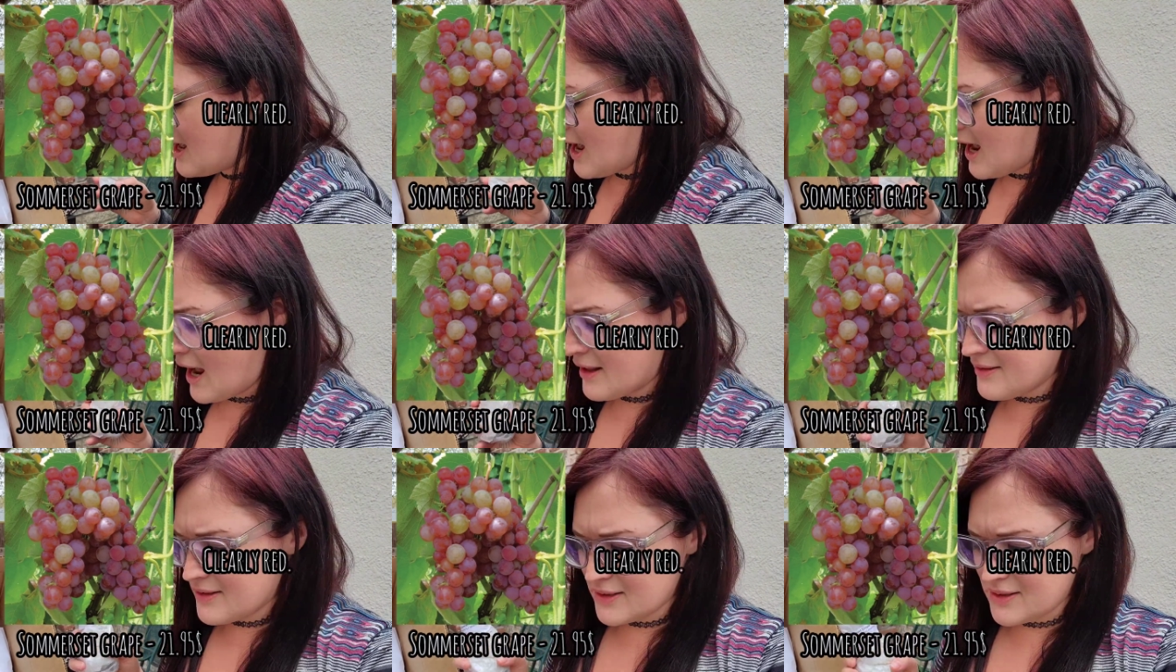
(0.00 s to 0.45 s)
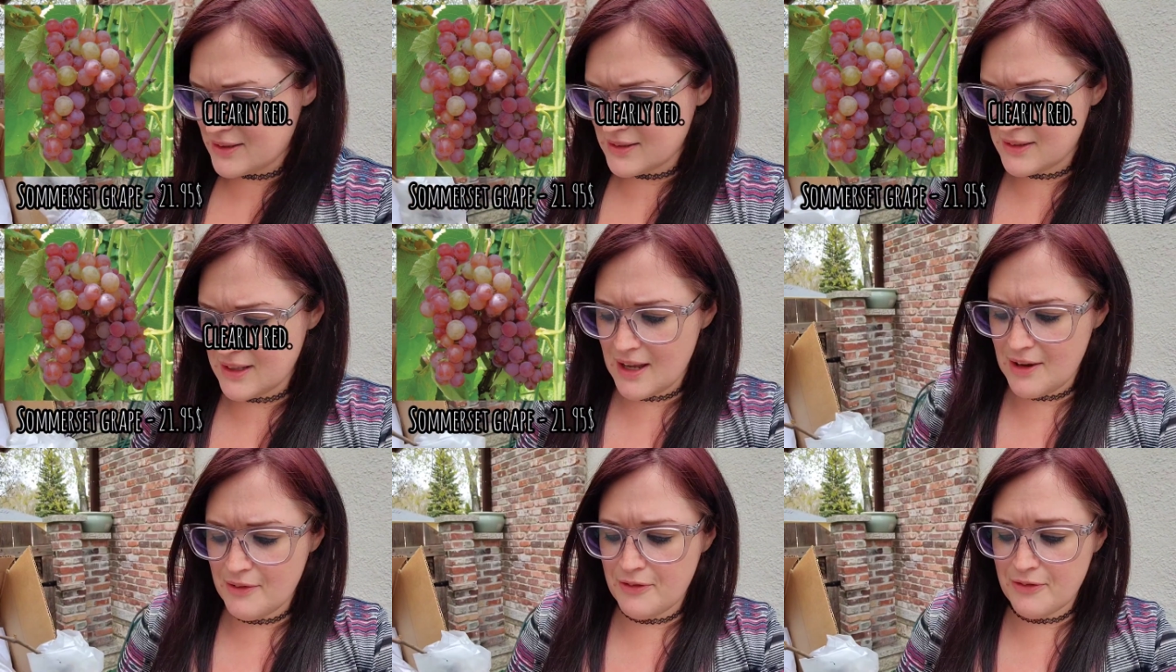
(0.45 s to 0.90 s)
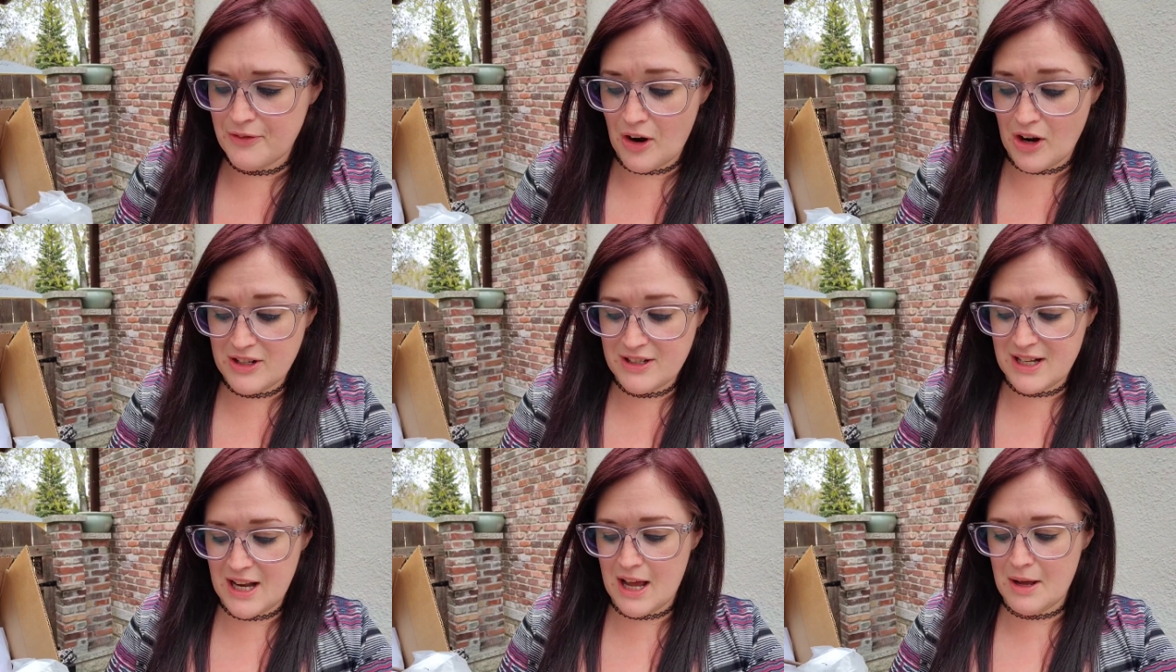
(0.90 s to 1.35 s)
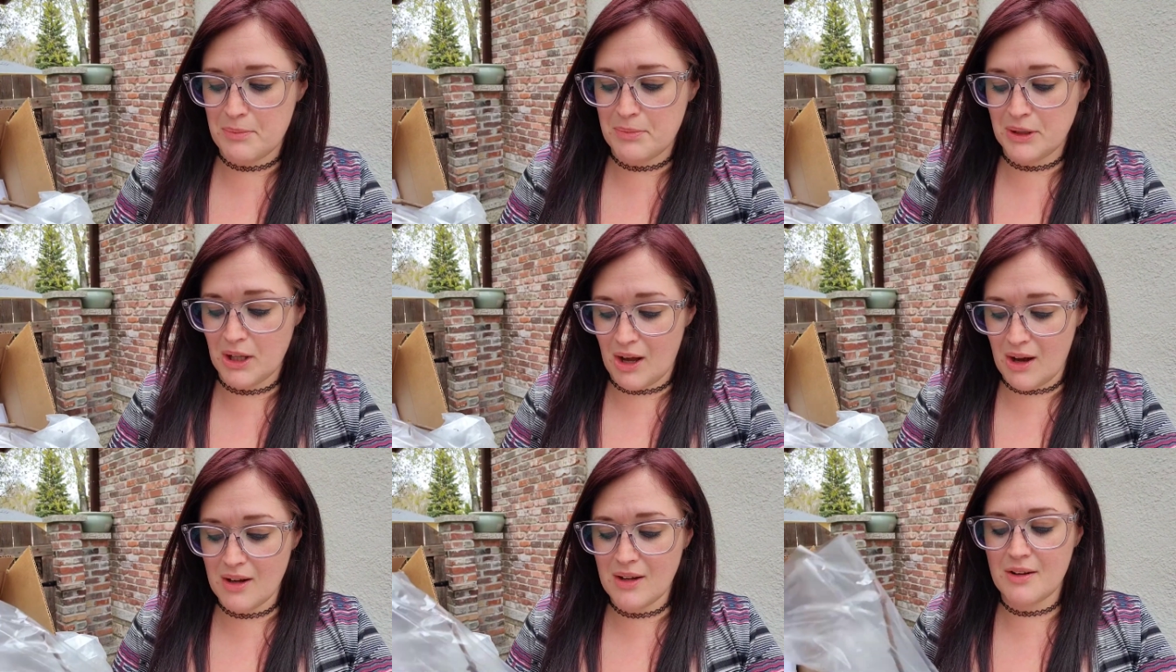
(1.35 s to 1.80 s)
And this is a, Front a
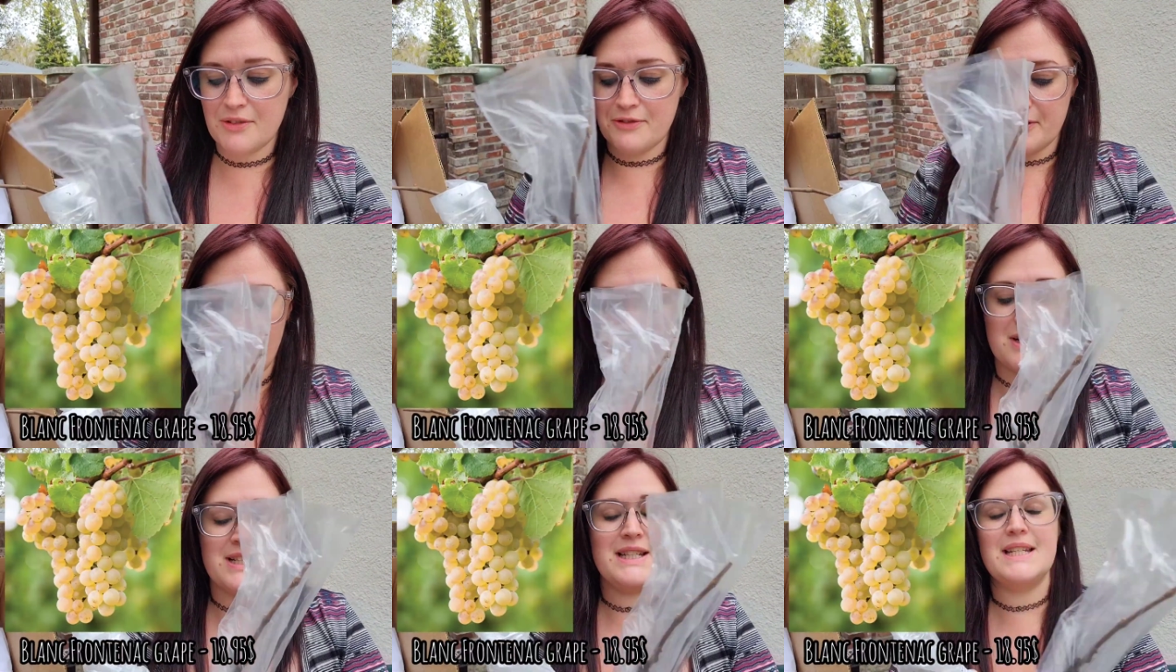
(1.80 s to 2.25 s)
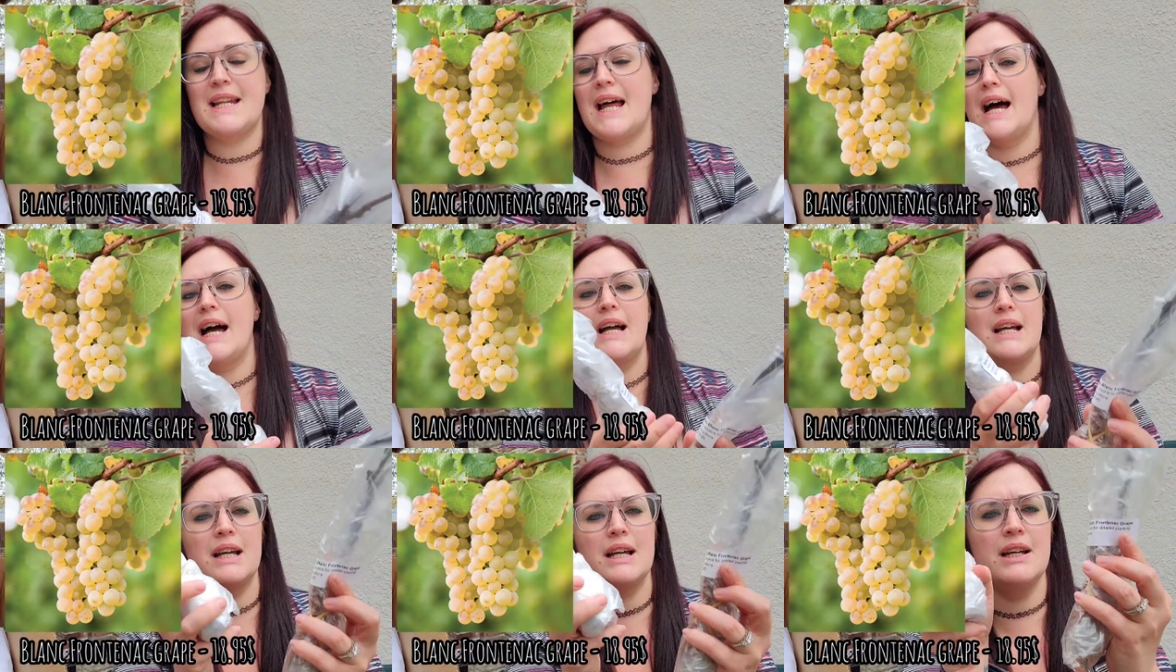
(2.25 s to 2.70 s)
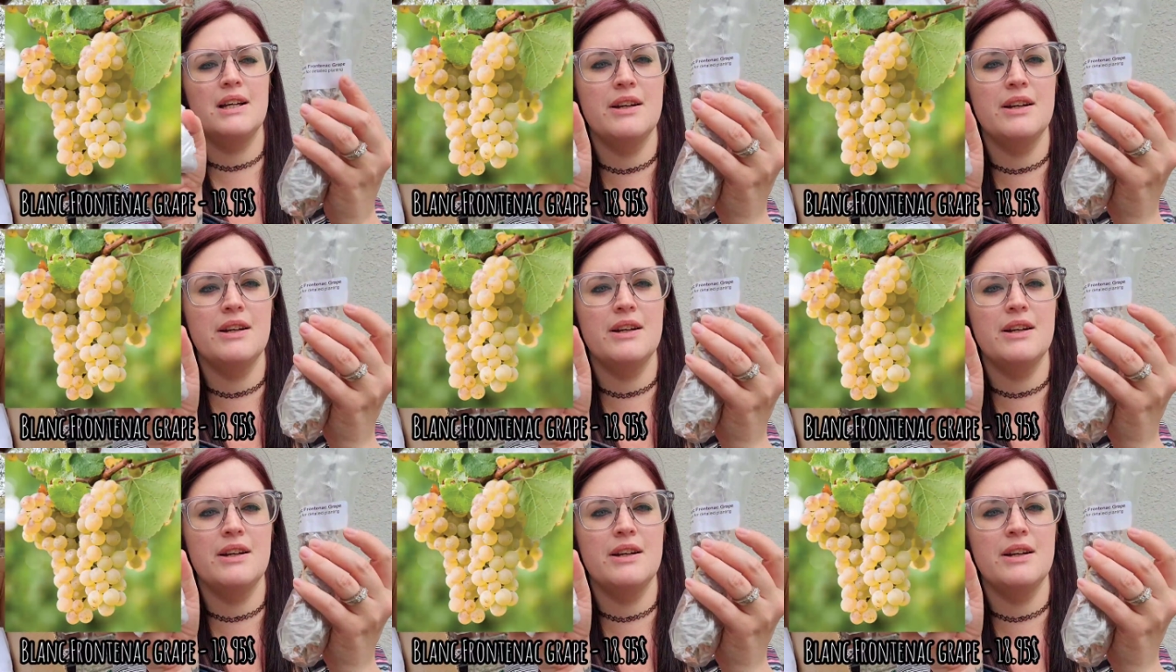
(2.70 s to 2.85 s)
Blanc Frontenac